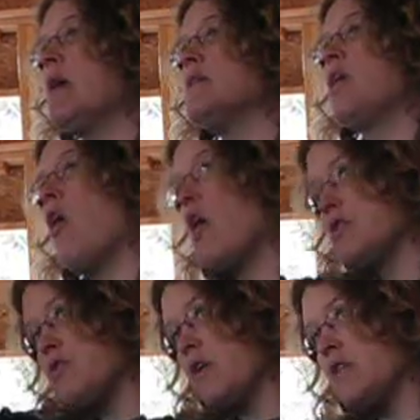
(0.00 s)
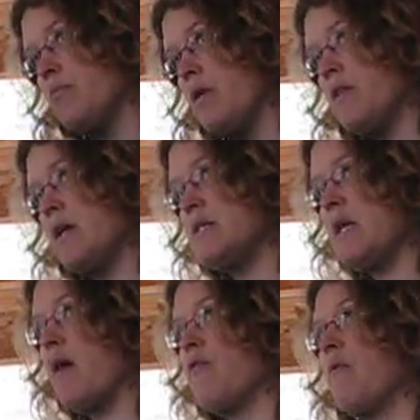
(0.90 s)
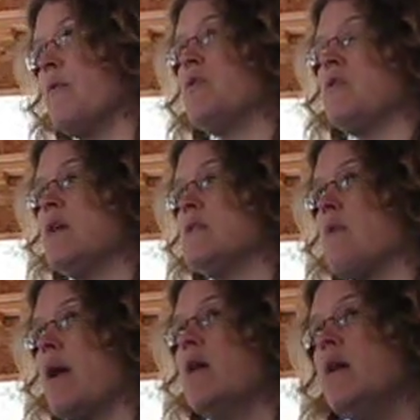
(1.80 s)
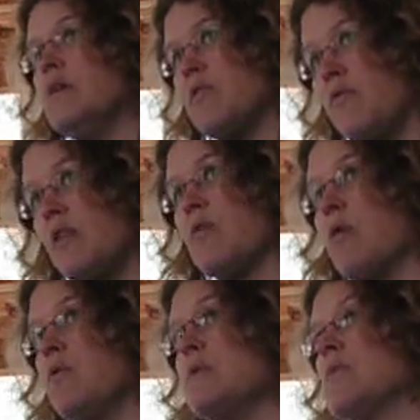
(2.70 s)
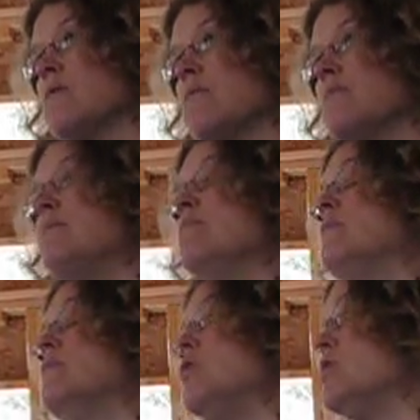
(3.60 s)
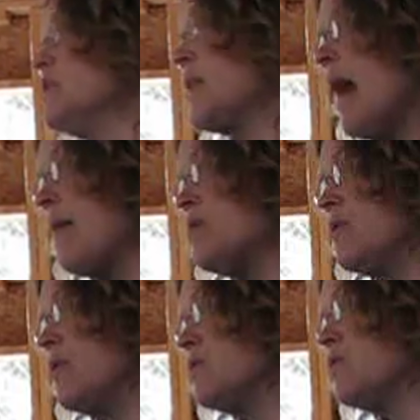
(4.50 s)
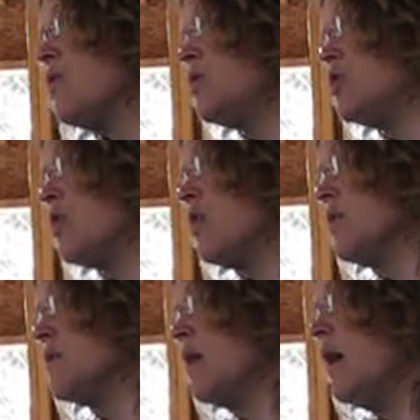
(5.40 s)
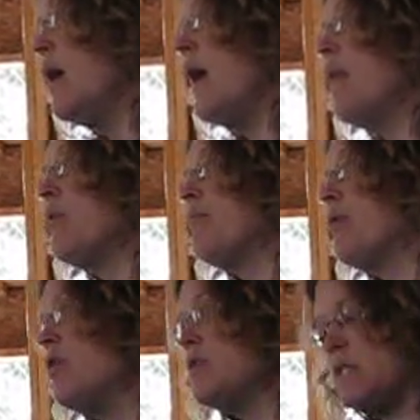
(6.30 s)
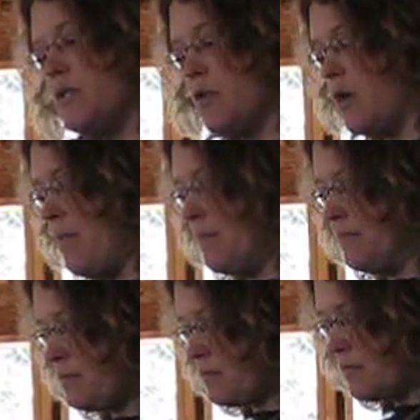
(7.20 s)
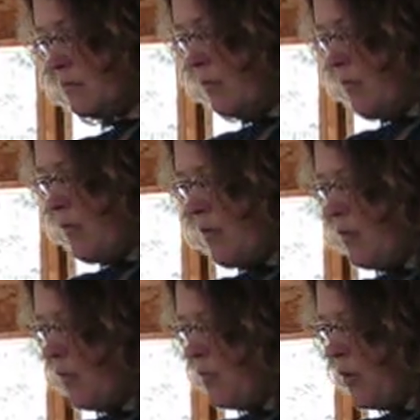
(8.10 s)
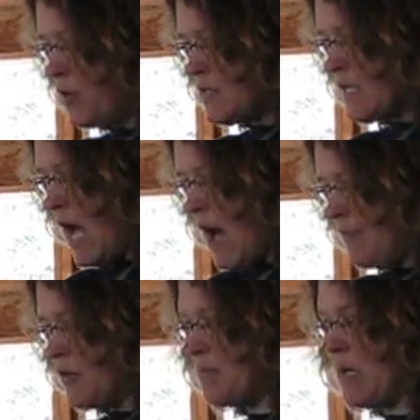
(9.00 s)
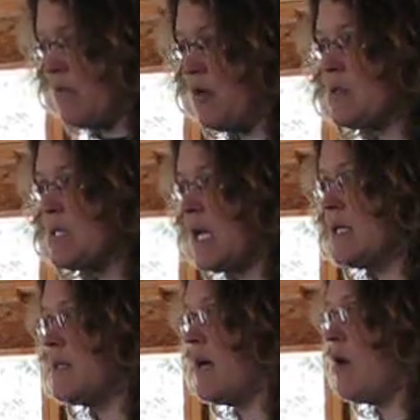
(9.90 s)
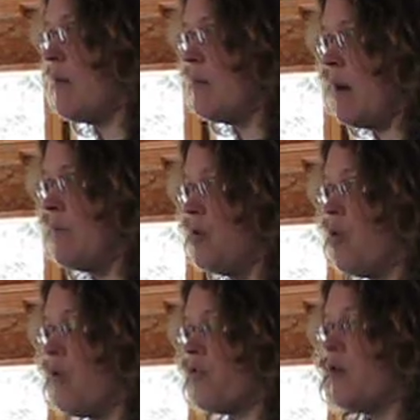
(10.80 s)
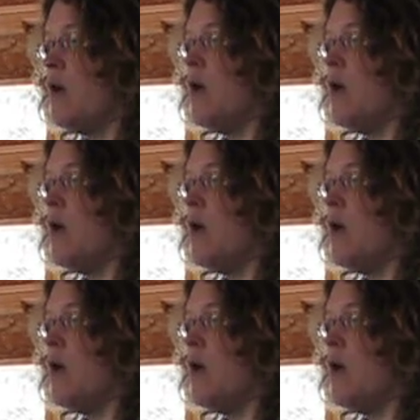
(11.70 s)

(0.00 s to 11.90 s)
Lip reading: is they are starting to bring things down from the trees, right, to feed the roots. So you're just capturing those early sugars. And with birch syrup, with birch sap, there's been a few studies done up north.